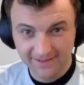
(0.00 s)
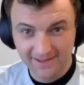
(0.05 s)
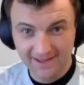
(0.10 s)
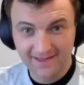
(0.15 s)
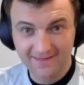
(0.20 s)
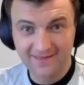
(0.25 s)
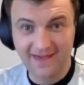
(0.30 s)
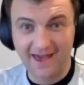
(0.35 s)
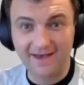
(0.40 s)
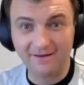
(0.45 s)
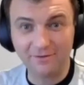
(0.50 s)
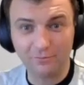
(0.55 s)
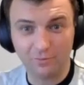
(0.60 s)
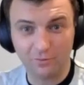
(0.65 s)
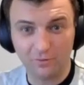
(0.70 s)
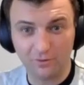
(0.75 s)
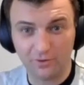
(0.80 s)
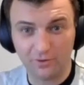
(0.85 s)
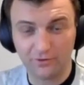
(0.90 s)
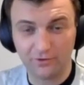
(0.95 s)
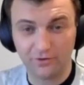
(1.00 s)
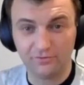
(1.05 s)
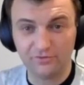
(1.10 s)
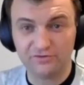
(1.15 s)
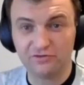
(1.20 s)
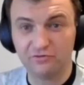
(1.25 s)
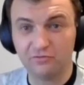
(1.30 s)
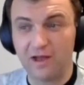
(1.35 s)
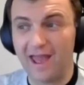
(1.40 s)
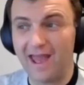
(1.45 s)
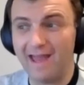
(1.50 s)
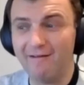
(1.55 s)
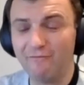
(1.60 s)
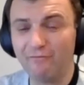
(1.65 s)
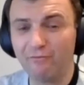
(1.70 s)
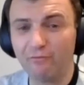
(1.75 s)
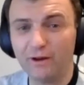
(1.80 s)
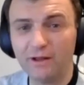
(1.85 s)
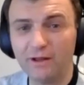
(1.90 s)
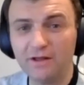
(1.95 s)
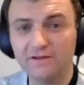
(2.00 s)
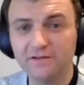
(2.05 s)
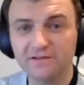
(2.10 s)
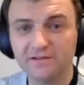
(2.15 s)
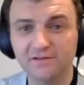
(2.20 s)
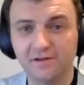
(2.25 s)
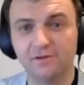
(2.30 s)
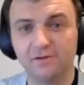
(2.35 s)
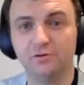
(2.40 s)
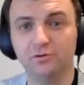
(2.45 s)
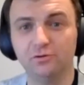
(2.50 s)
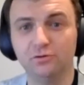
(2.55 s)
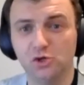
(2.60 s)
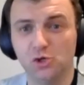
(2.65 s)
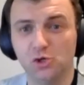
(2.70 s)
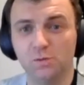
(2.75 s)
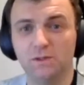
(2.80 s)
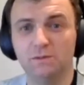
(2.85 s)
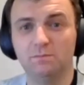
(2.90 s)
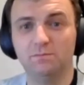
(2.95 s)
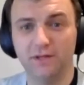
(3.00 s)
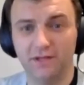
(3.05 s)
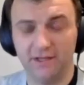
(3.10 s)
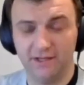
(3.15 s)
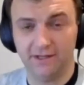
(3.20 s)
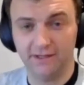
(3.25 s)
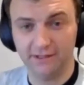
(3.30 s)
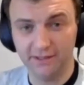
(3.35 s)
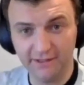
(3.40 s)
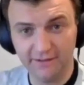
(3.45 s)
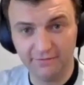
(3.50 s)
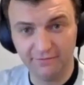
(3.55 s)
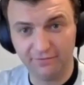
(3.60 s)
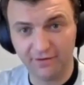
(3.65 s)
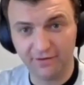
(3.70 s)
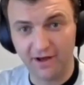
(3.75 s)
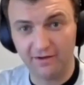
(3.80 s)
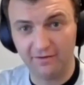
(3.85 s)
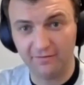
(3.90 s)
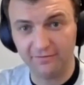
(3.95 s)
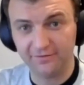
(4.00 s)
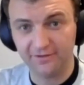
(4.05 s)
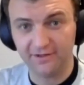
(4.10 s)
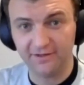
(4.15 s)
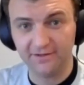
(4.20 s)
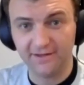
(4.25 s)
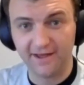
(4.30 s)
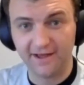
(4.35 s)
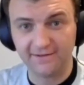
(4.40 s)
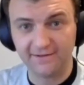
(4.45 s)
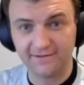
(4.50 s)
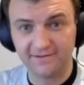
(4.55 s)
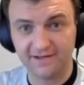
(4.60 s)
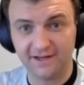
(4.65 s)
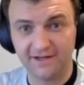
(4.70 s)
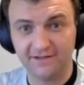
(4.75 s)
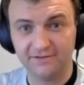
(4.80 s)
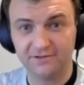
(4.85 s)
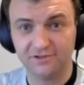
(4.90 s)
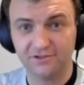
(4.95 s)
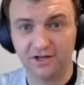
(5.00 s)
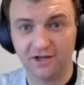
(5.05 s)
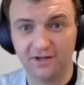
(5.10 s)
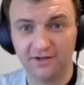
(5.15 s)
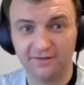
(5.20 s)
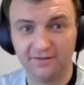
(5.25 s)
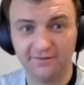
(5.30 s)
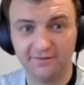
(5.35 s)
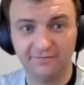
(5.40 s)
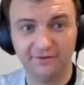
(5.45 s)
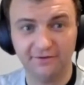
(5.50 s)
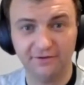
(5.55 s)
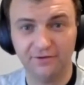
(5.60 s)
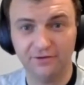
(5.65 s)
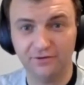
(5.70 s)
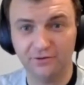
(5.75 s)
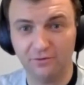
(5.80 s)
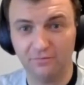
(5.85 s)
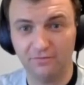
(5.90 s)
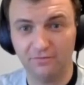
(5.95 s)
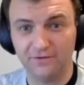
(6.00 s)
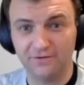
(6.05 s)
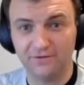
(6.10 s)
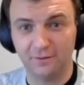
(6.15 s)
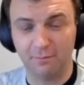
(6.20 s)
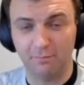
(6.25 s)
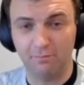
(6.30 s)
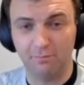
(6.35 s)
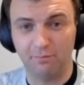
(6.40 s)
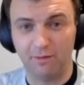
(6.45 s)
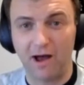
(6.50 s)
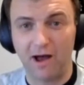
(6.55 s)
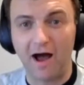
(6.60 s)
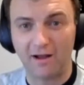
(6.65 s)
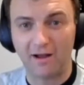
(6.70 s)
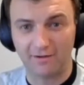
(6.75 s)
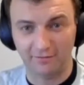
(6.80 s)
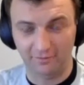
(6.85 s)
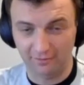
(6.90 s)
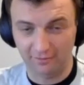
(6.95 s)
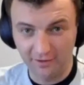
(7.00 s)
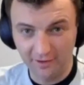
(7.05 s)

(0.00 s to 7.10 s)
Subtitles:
And that award goes to every single human being involved in that St. John's Villanova debacle.